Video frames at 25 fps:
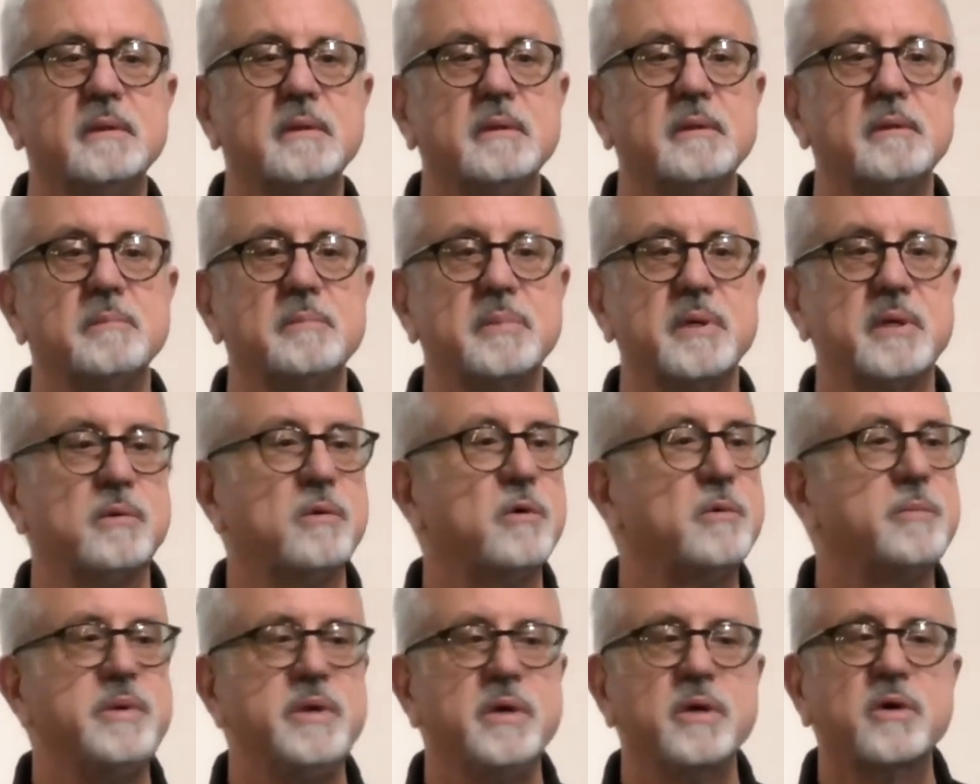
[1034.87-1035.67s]
But it will
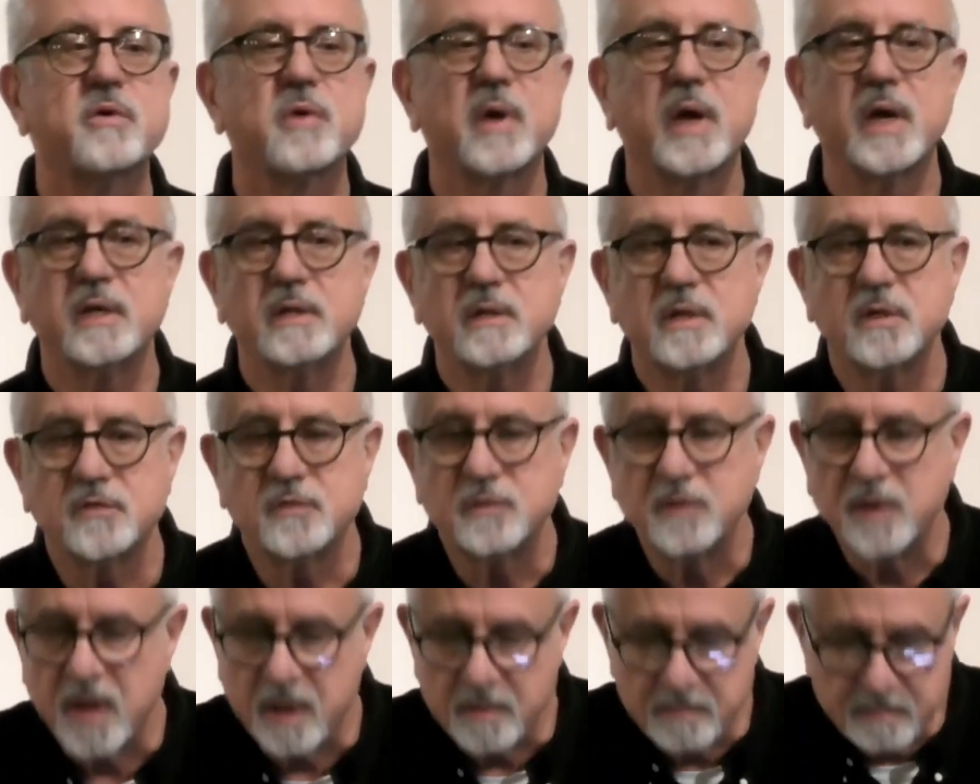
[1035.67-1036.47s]
be a greatness
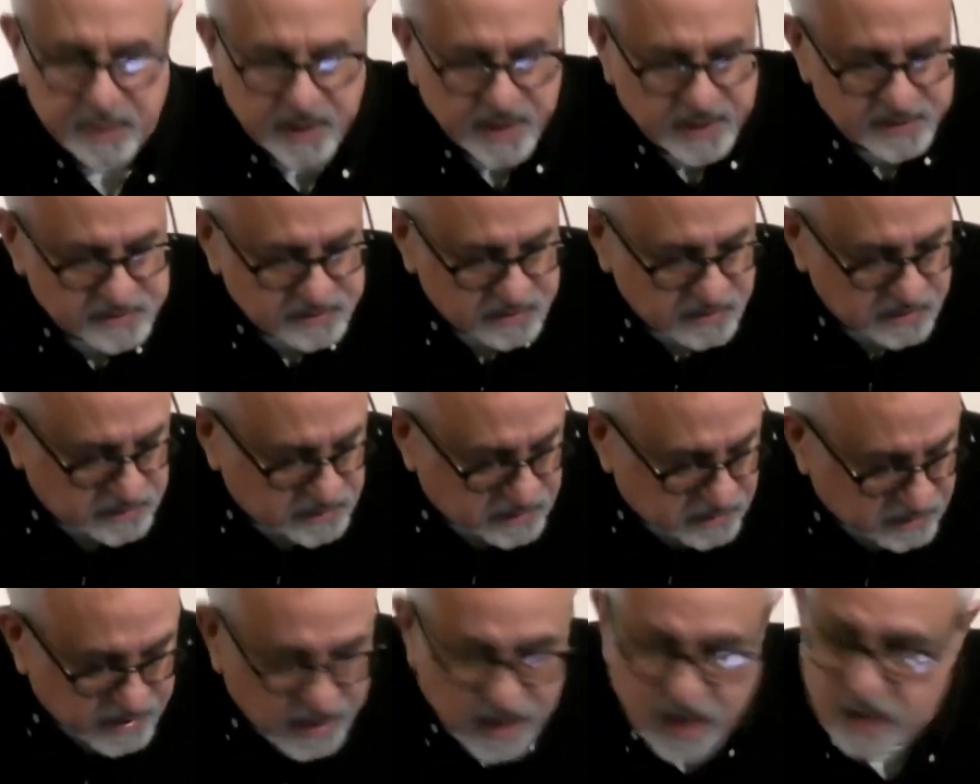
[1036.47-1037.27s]
not based on
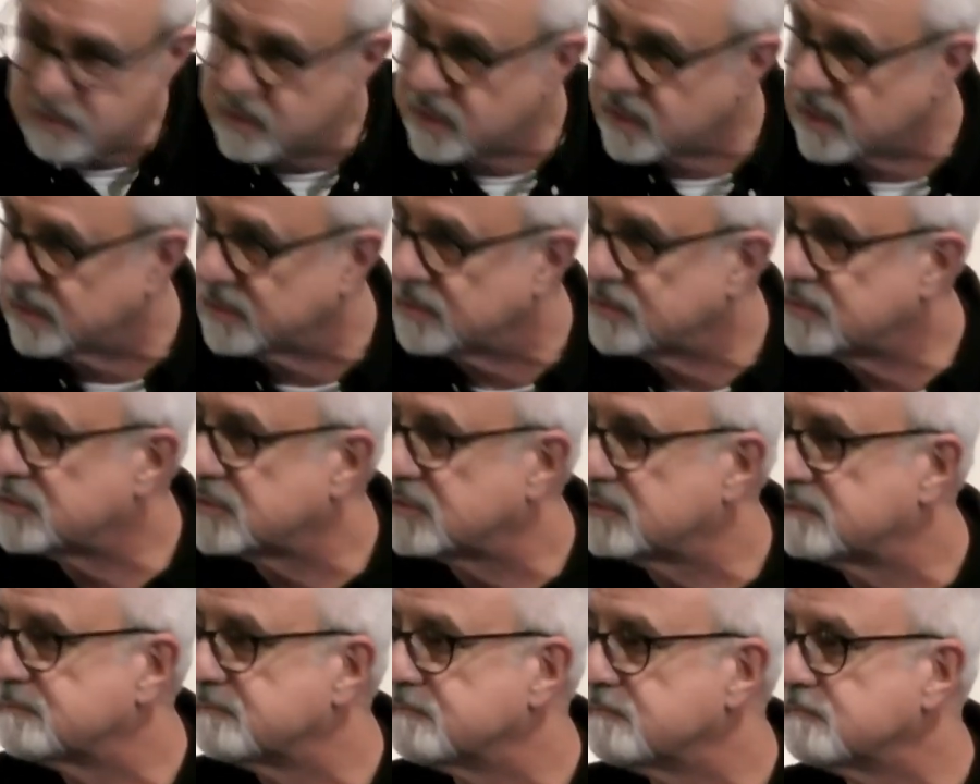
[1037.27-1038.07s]
your
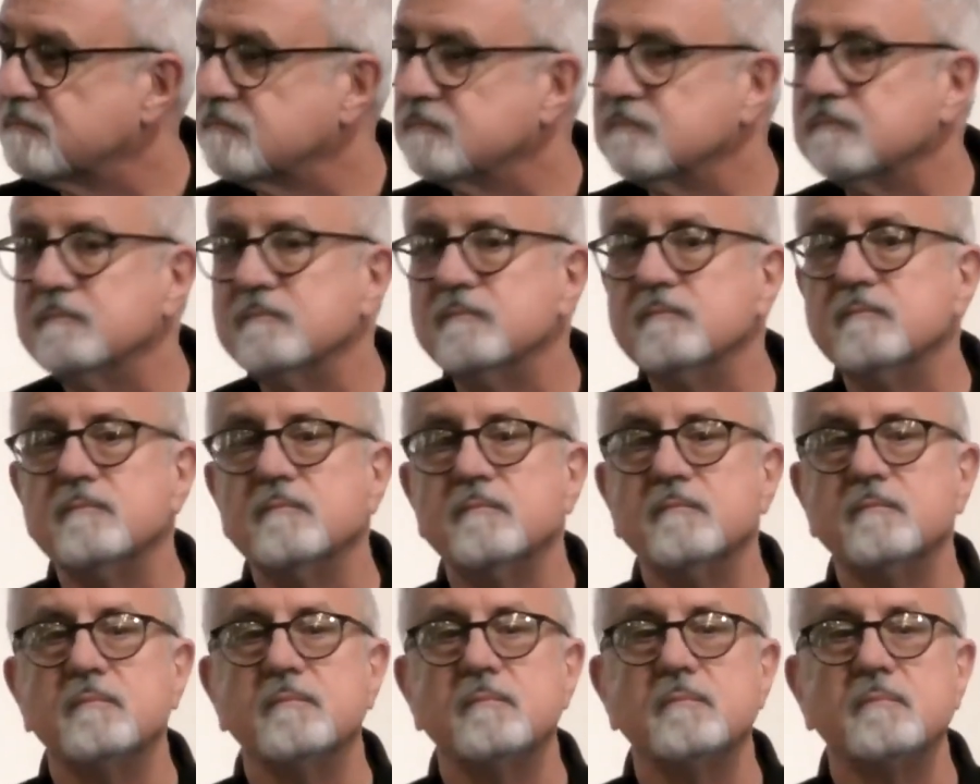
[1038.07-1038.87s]
arrogance
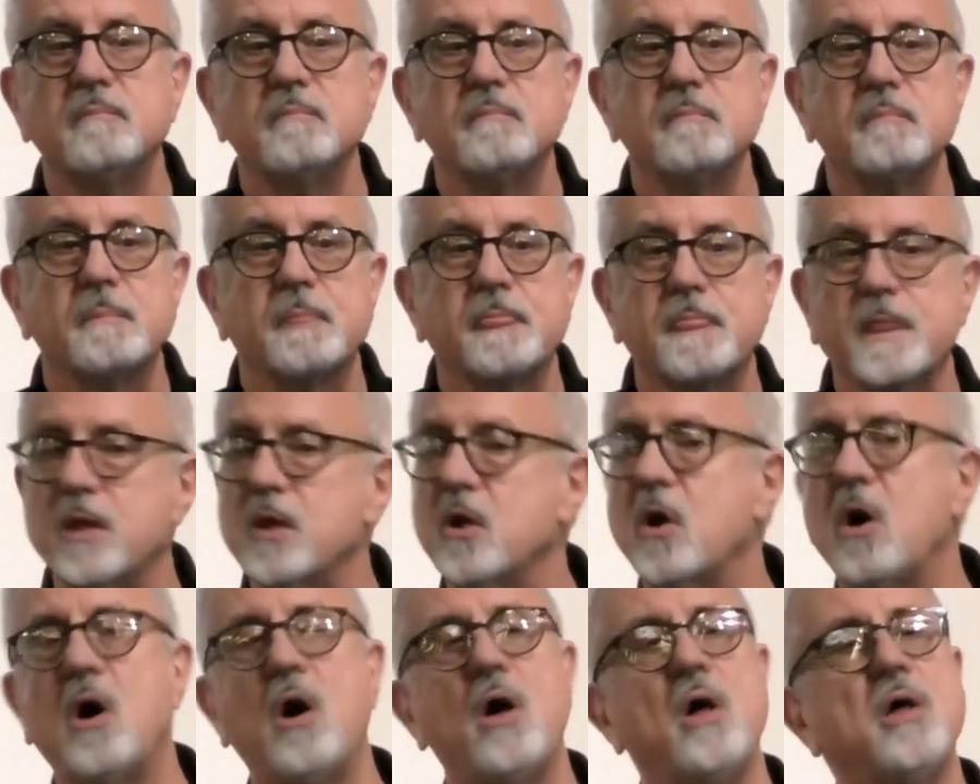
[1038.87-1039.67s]
and
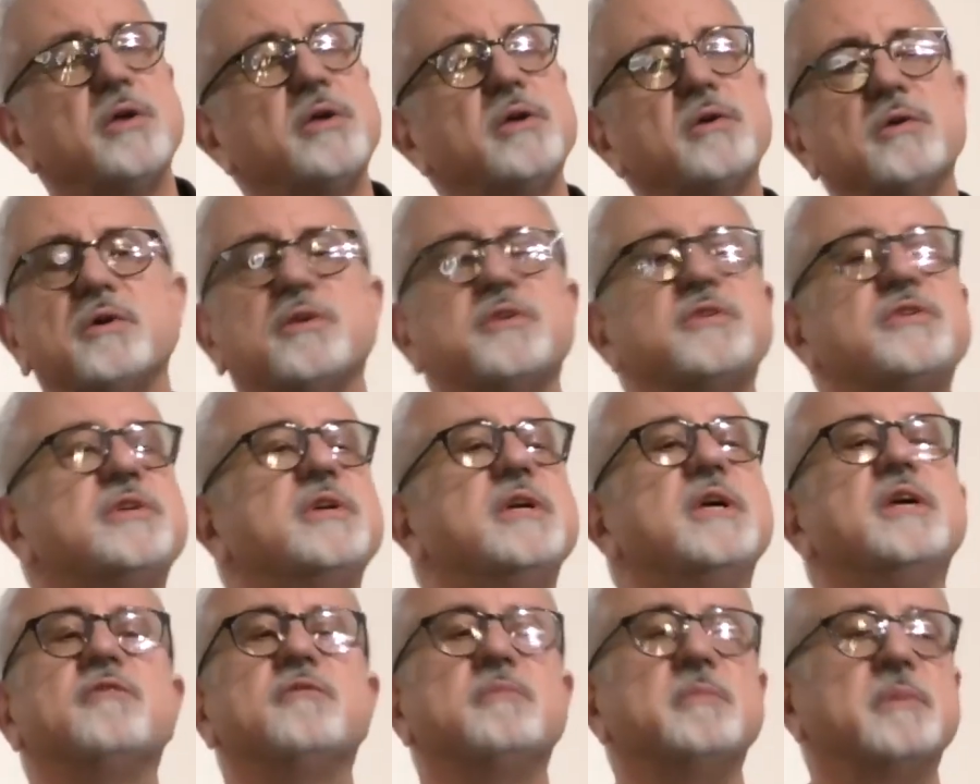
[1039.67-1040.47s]
all your
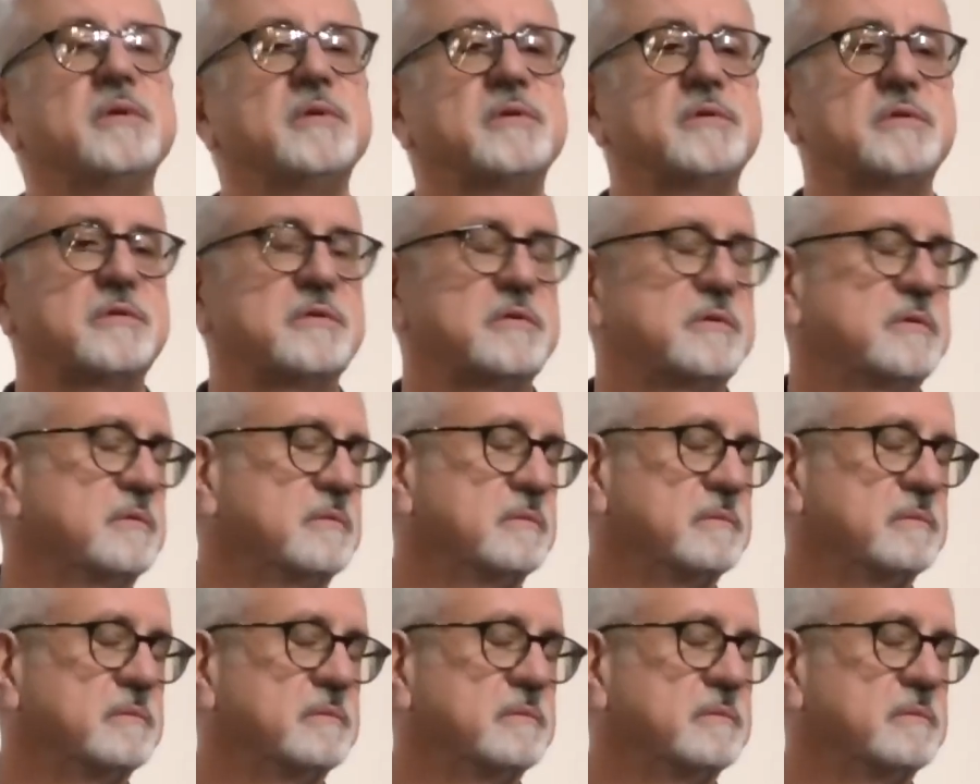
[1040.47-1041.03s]
achievements.